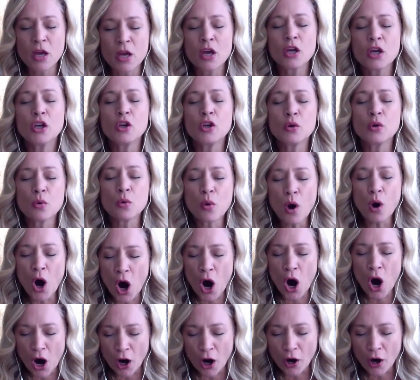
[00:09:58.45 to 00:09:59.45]
You
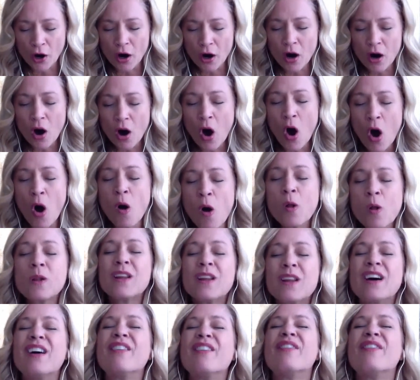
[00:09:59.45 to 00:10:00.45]
are all
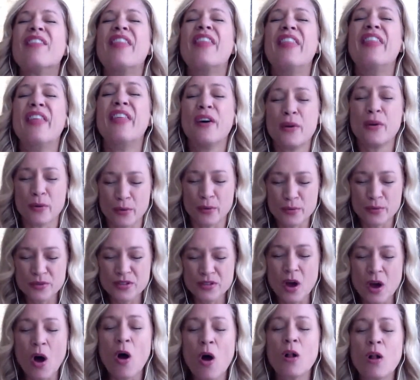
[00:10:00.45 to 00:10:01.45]
of those,
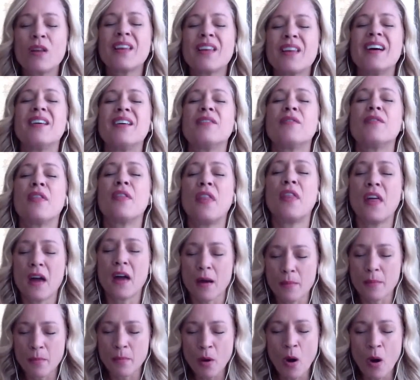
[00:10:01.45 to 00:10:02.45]
all of
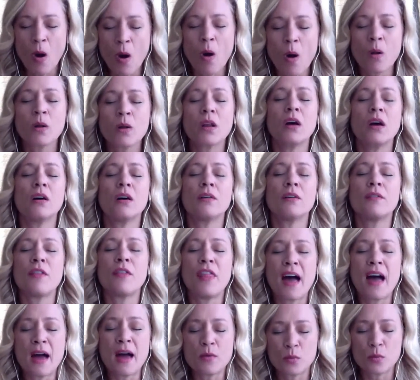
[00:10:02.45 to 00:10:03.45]
them, all of
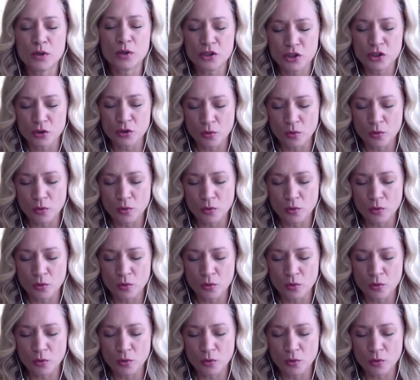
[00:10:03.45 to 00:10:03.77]
that which you